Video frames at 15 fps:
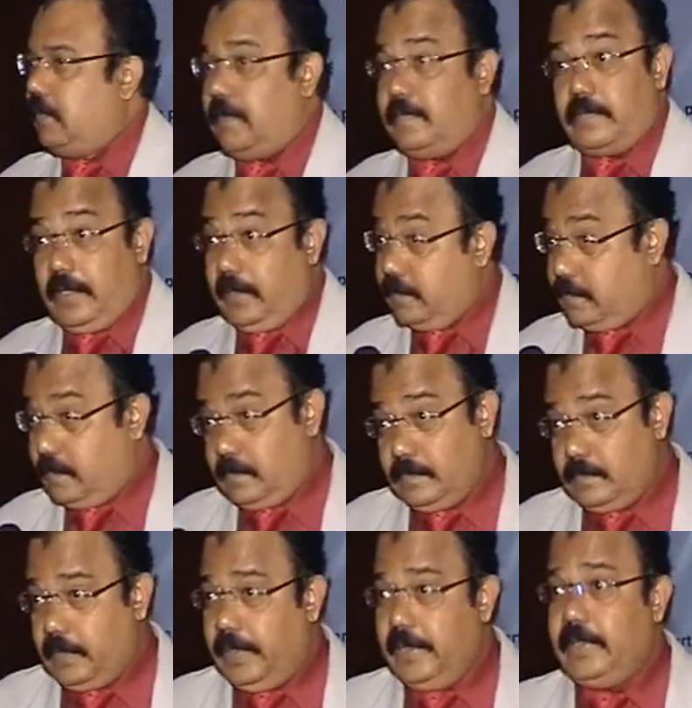Pheasant says,
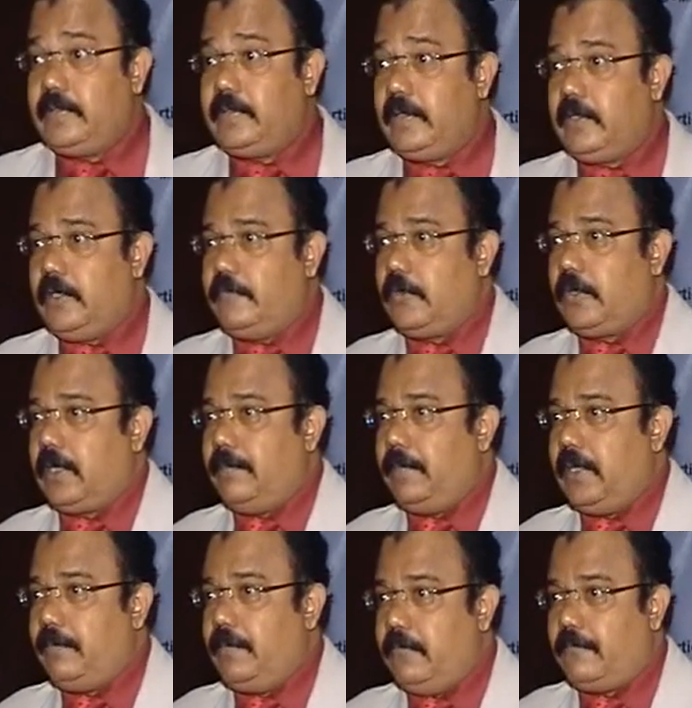"Yes, anything if
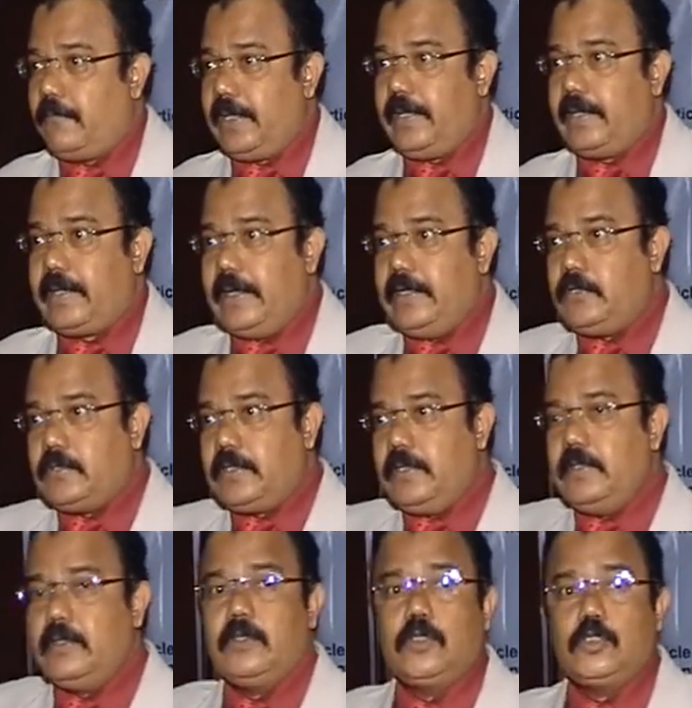you can make me fly
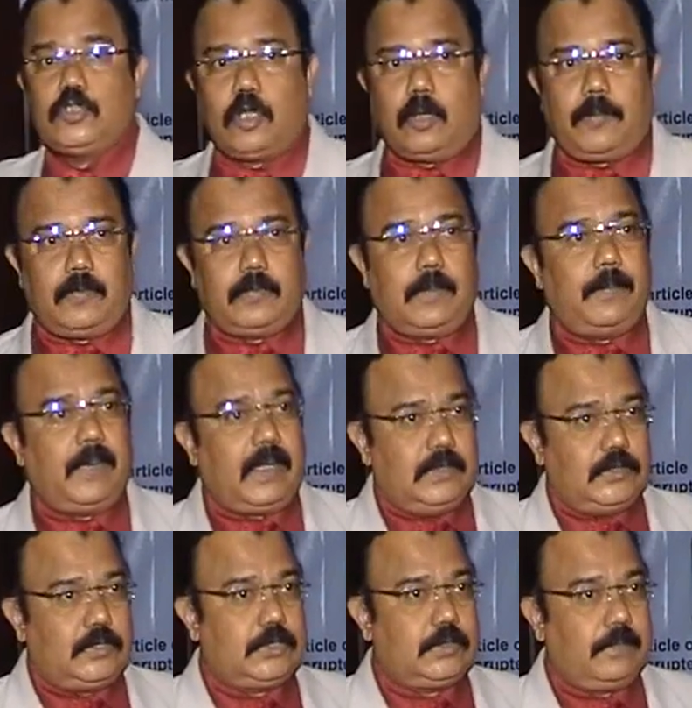again to the top of the
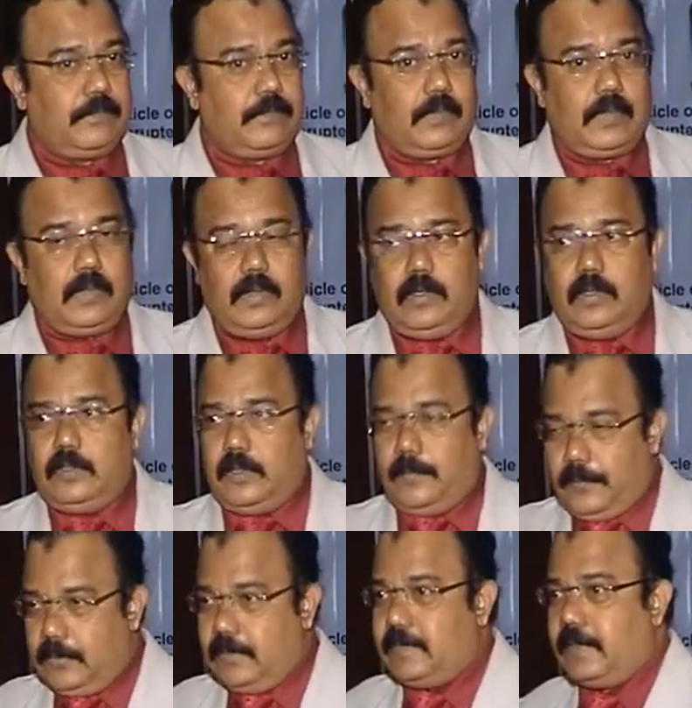branch."
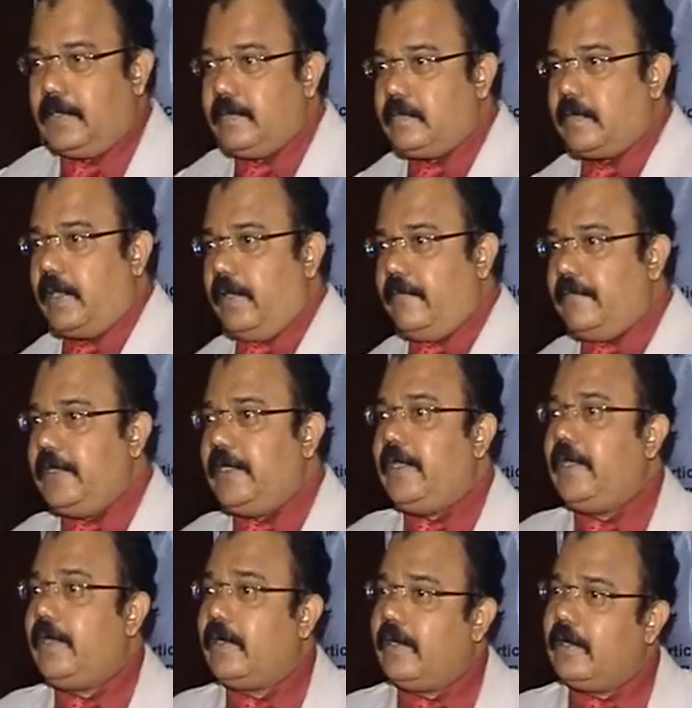The bull says,
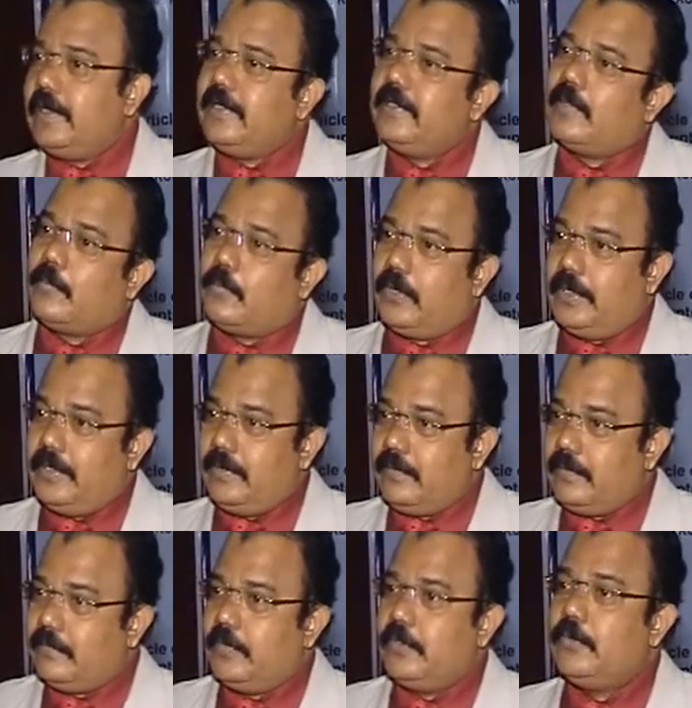"Every day early in the
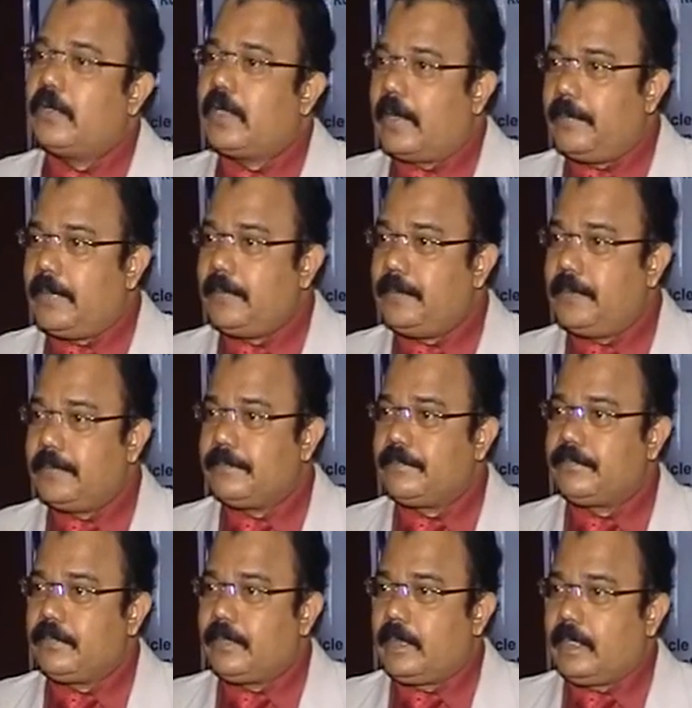morning when you come
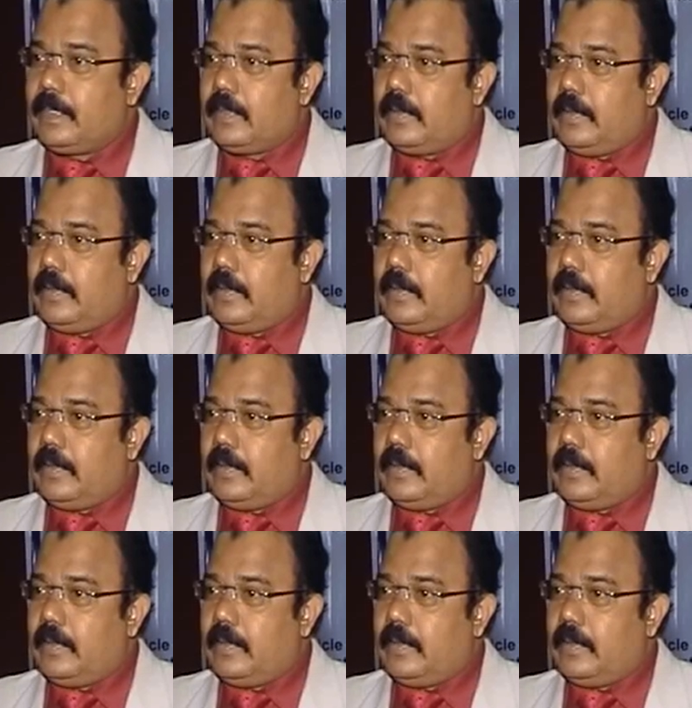up,